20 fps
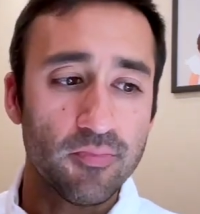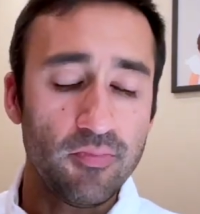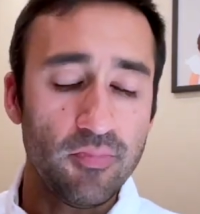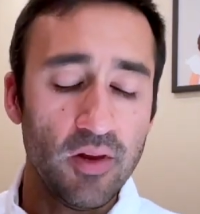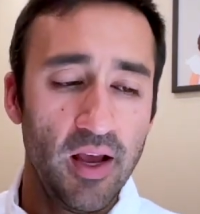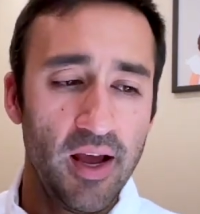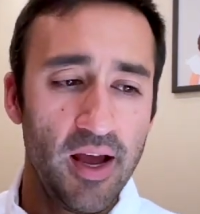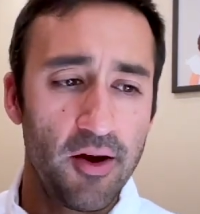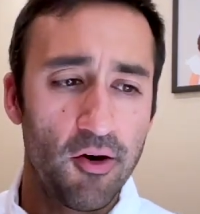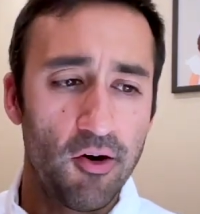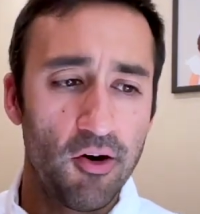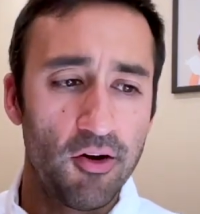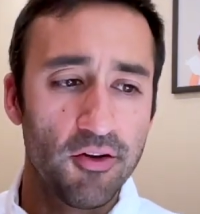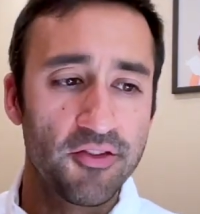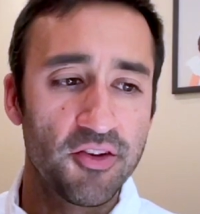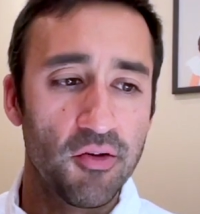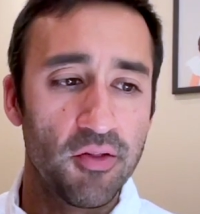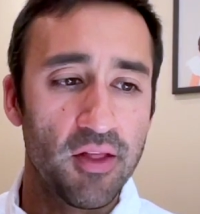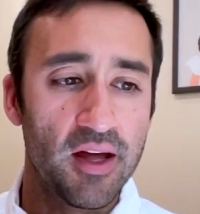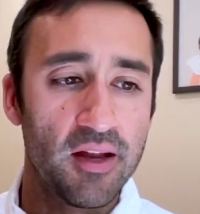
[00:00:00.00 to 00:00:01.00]
And
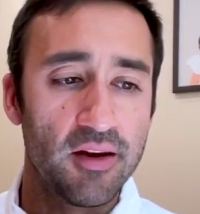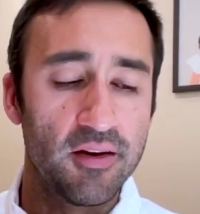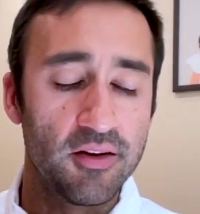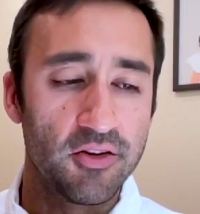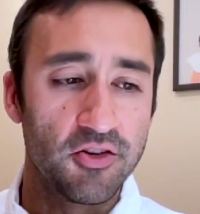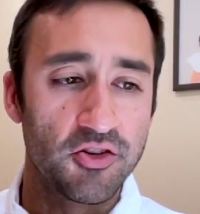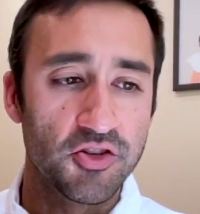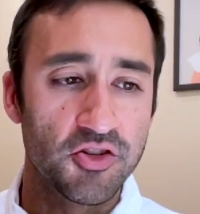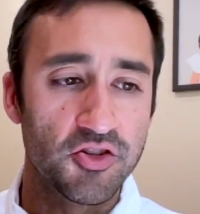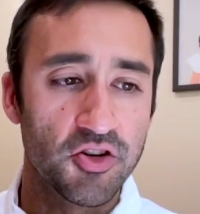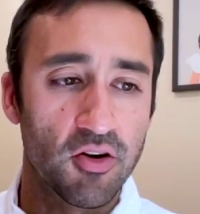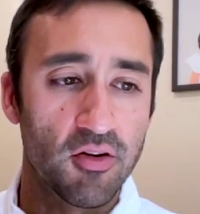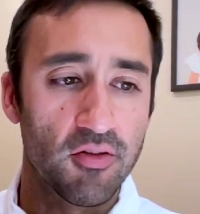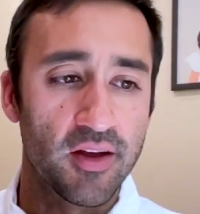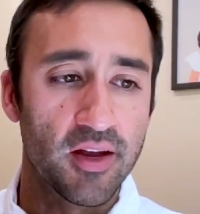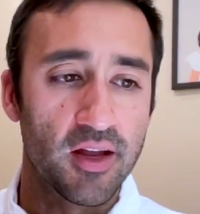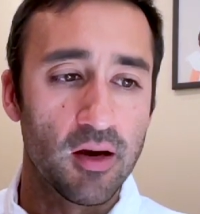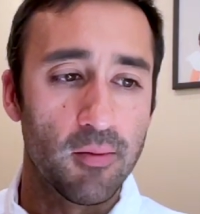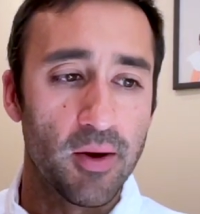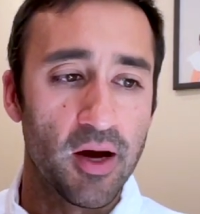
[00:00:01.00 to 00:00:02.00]
also then you just start
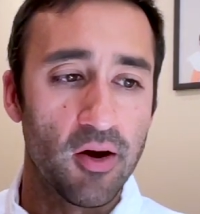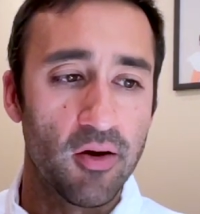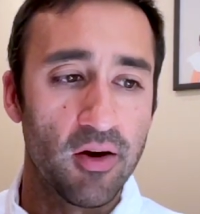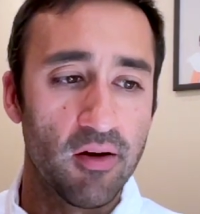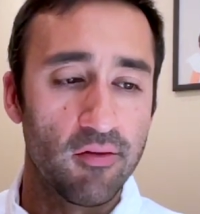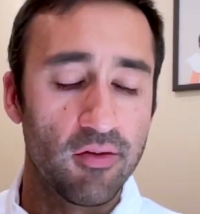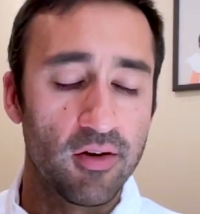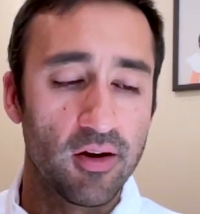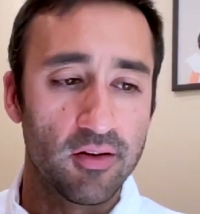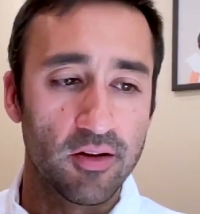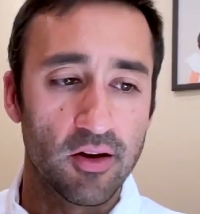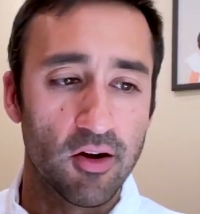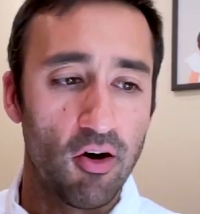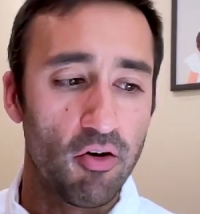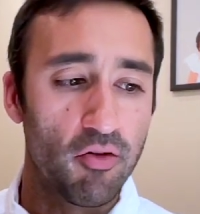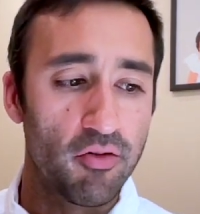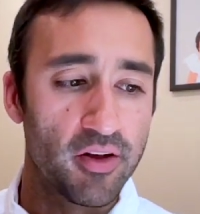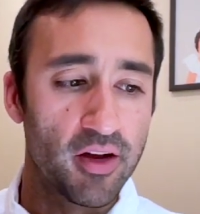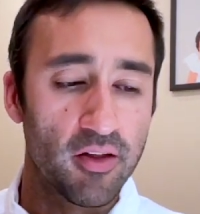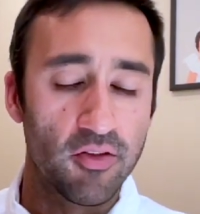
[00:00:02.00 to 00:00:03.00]
thinking about all
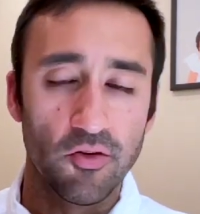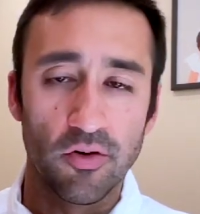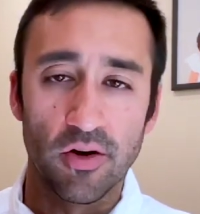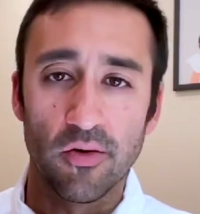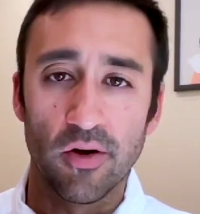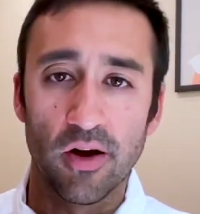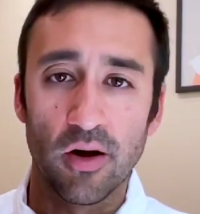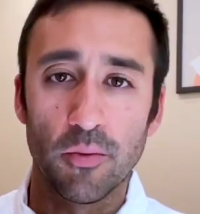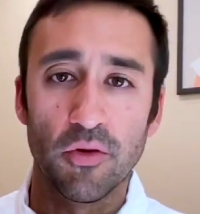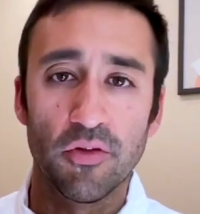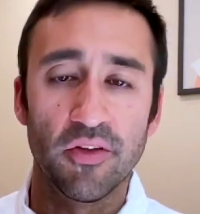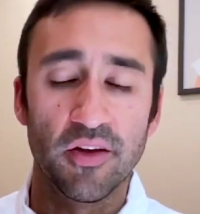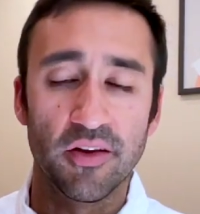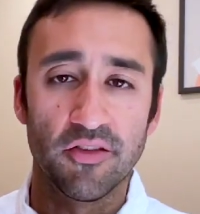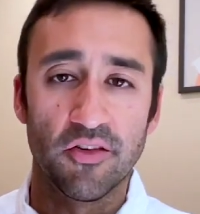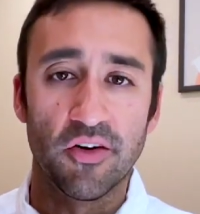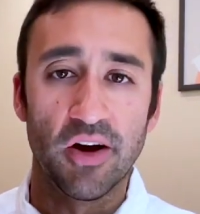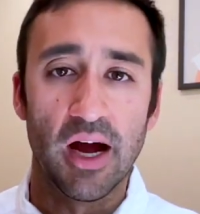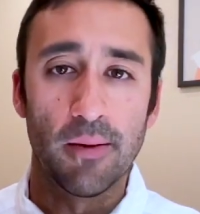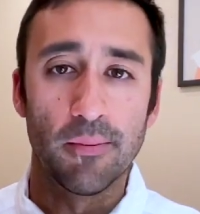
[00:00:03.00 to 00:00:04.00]
the other incredible things that
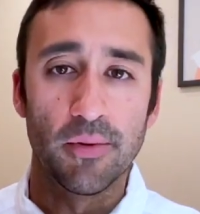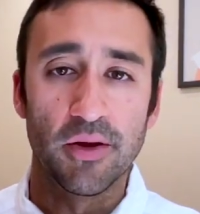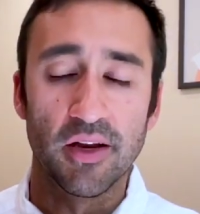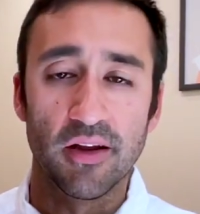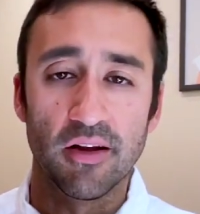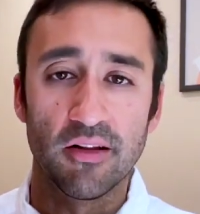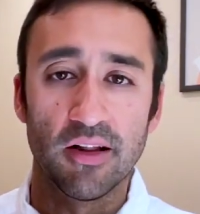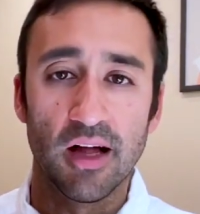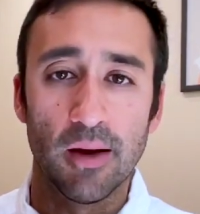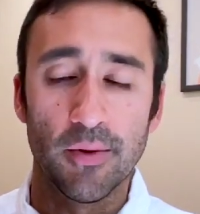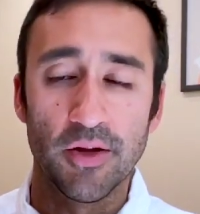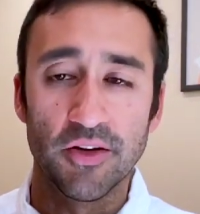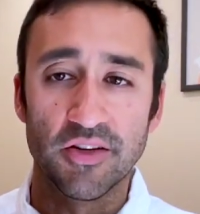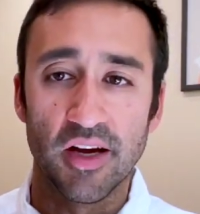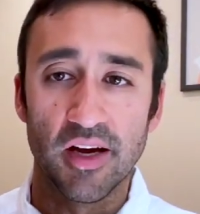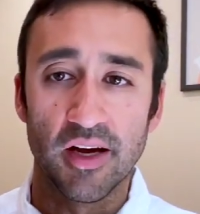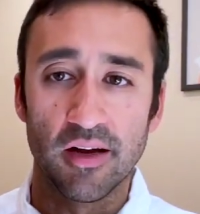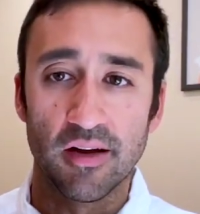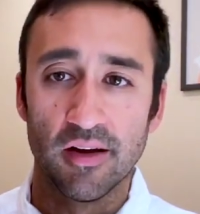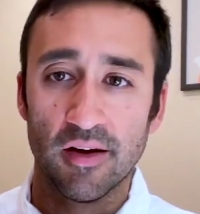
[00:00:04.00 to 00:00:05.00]
are happening in climate
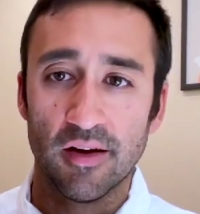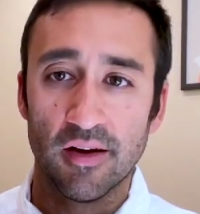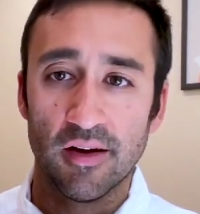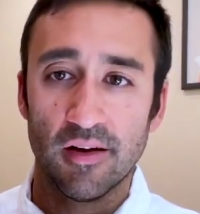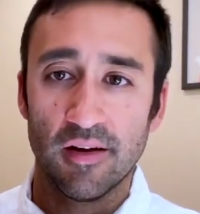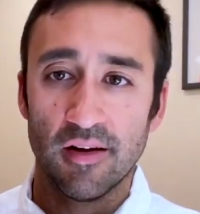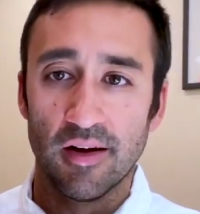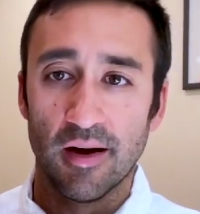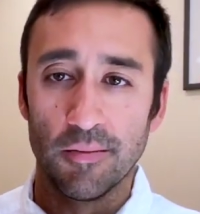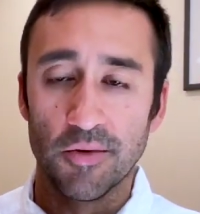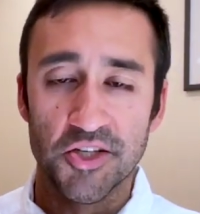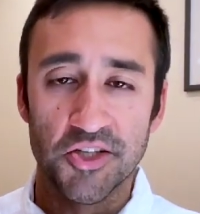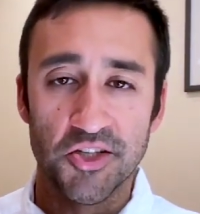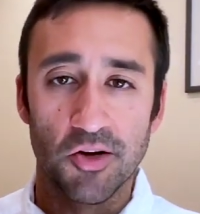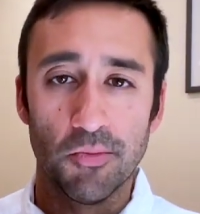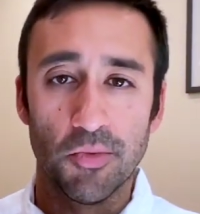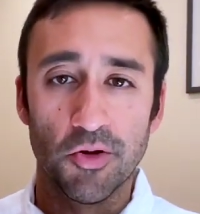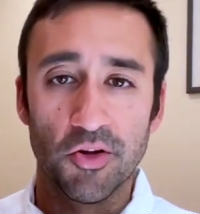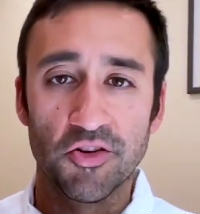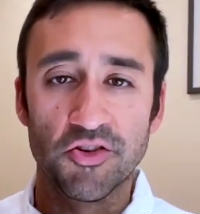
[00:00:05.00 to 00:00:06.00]
tech. I'm just so
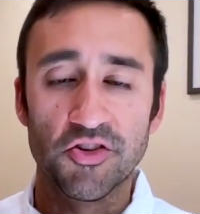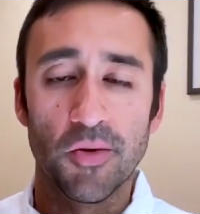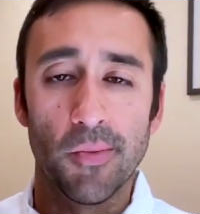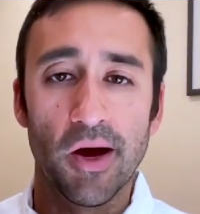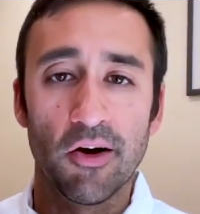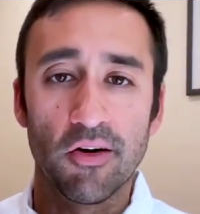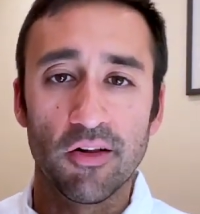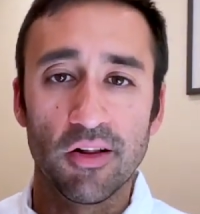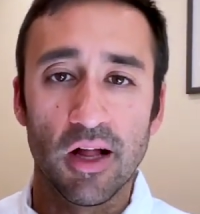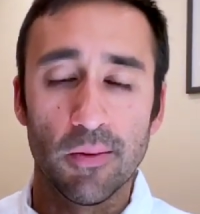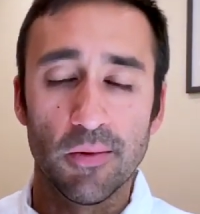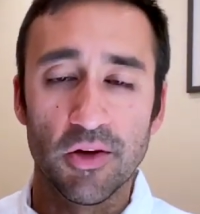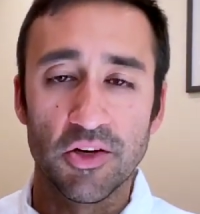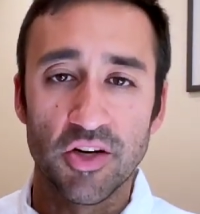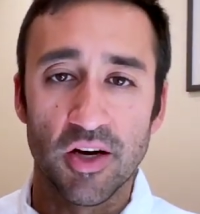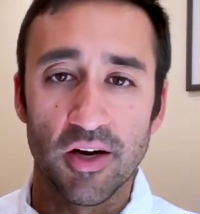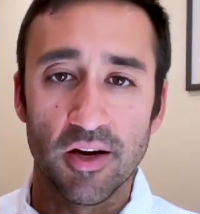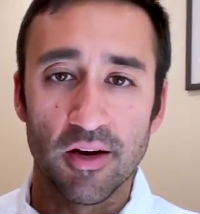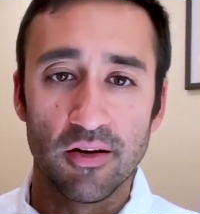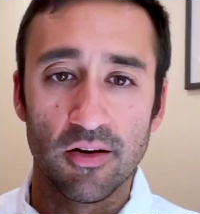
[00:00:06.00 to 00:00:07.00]
bullish about climate
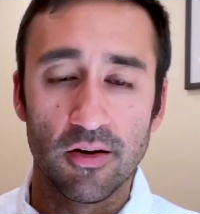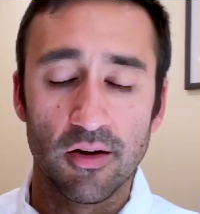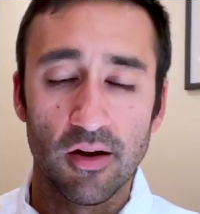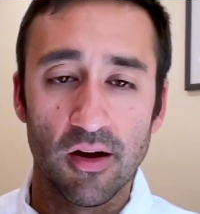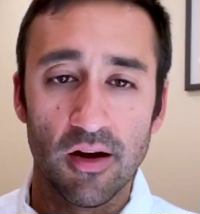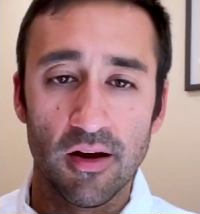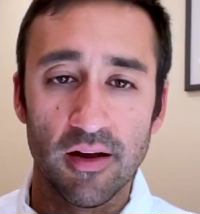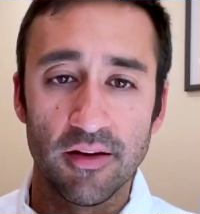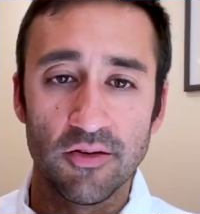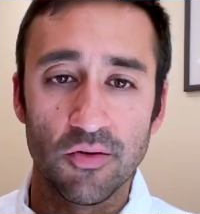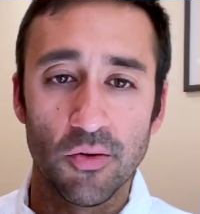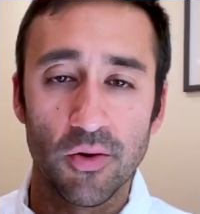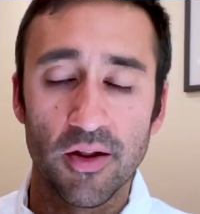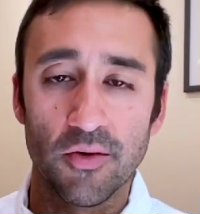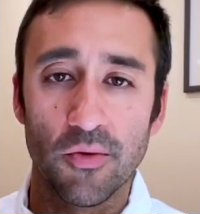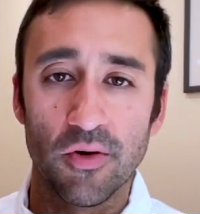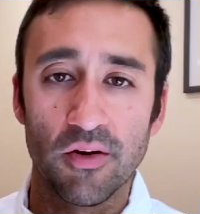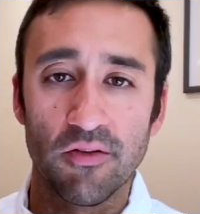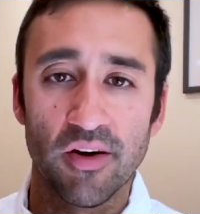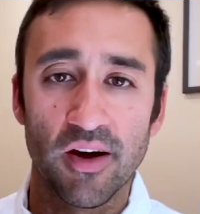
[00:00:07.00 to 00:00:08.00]
tech in
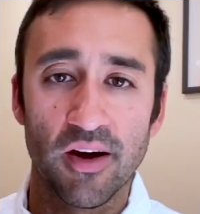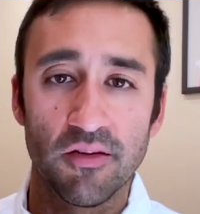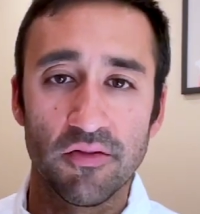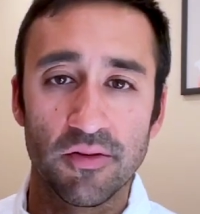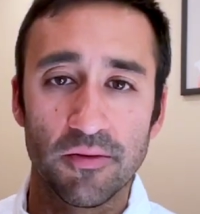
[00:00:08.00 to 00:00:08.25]
2025.